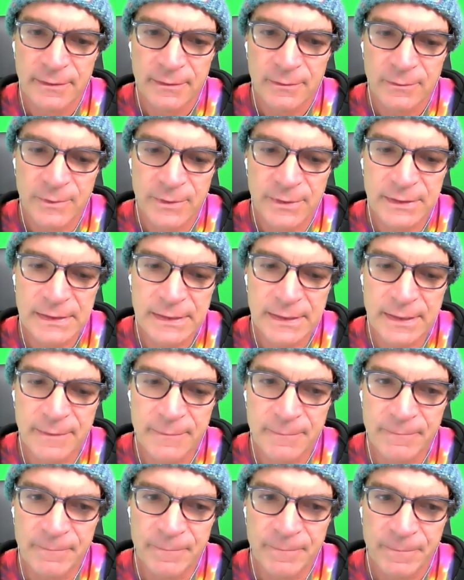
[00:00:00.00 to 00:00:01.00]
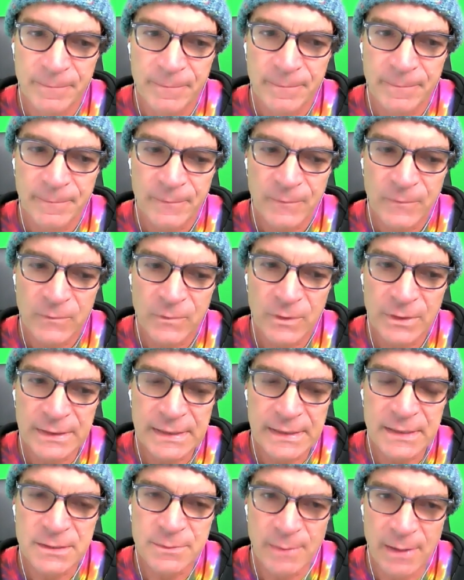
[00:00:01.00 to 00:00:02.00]
really
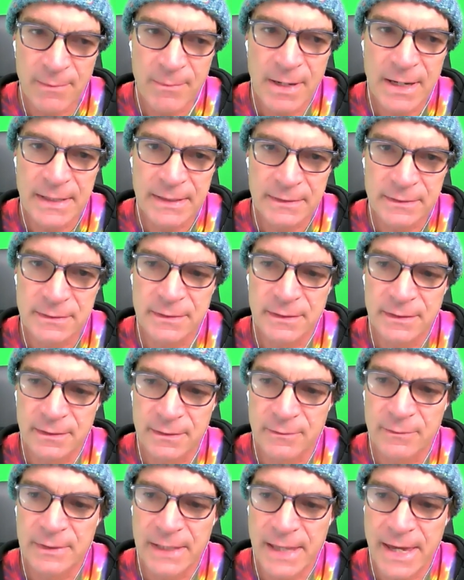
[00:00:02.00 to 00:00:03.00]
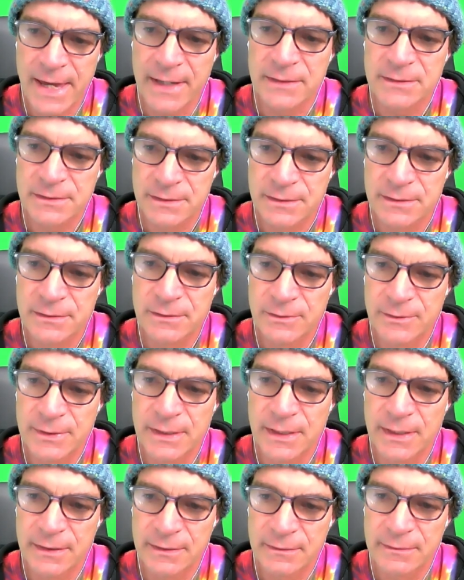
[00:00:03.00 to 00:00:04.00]
gets my mind relaxed doing
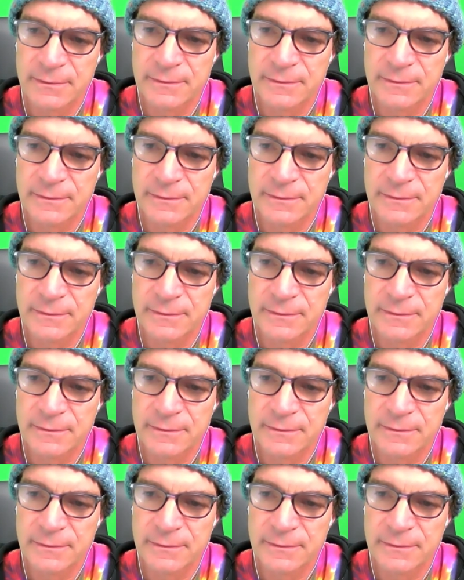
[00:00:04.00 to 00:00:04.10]
that.